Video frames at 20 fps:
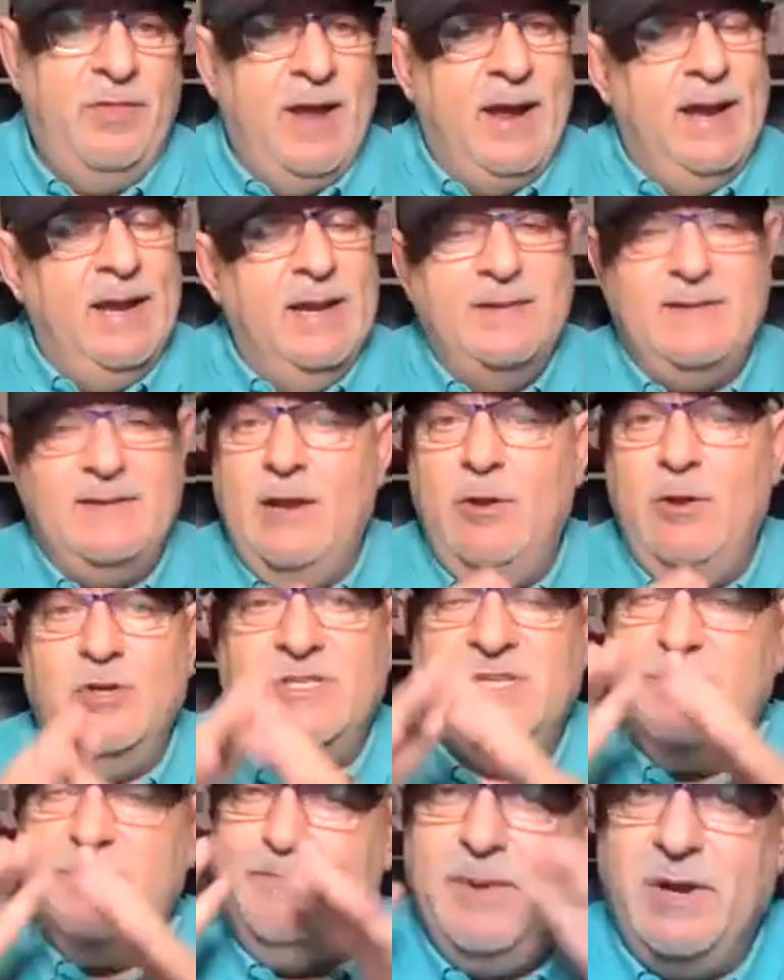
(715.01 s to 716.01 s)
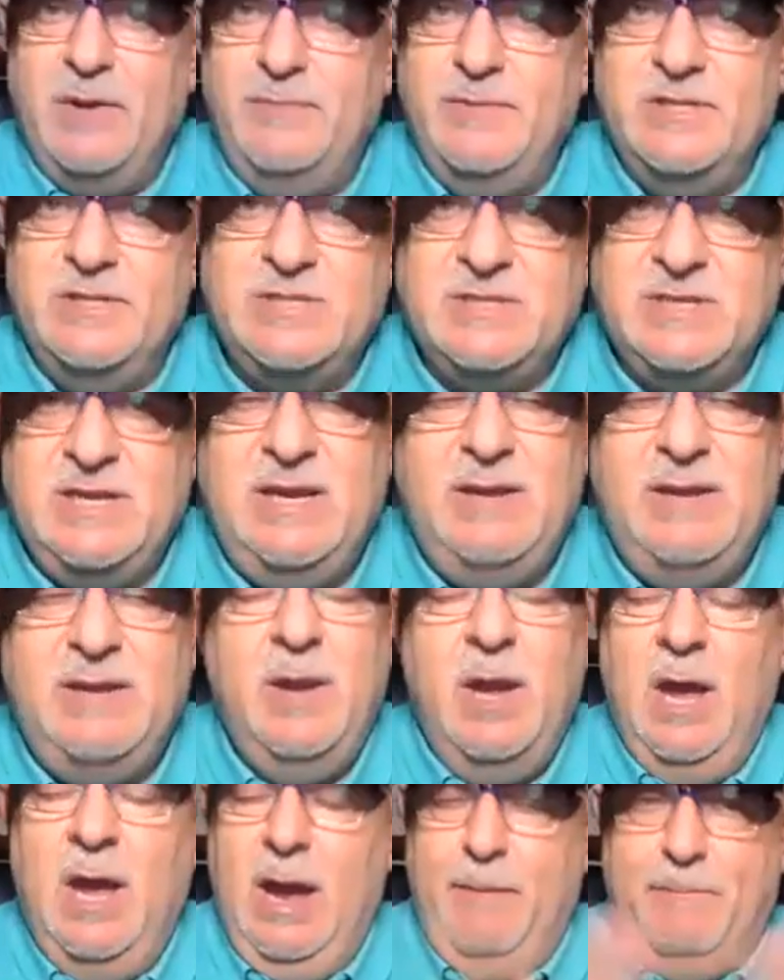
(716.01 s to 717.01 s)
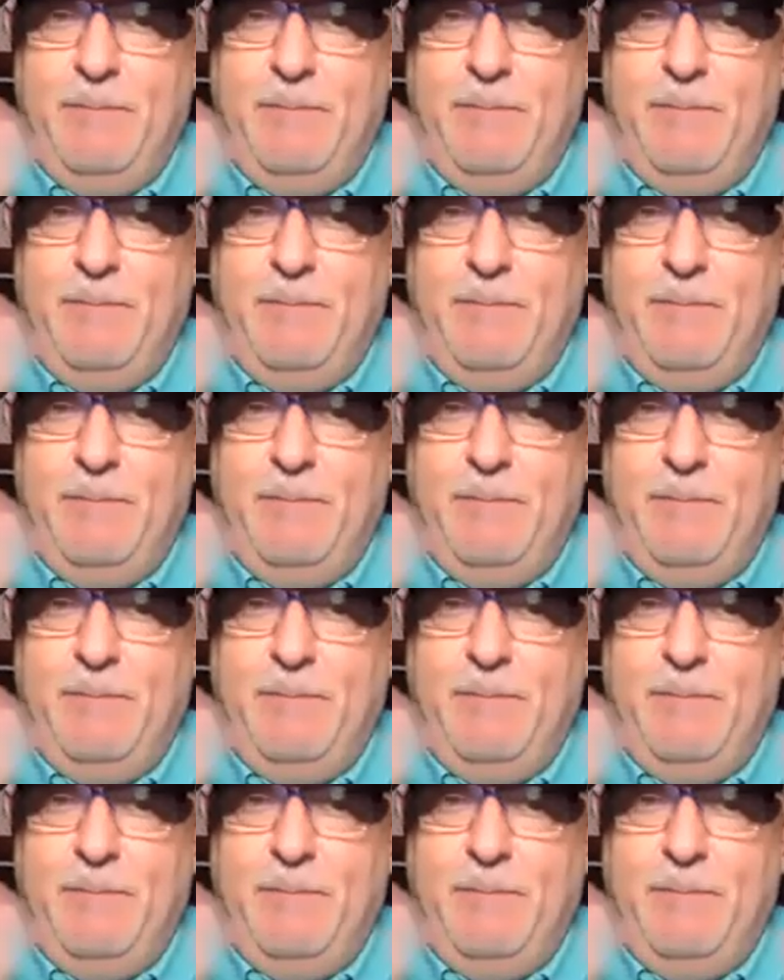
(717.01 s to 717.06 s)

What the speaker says: They're going to tell you it's a pyramid scheme,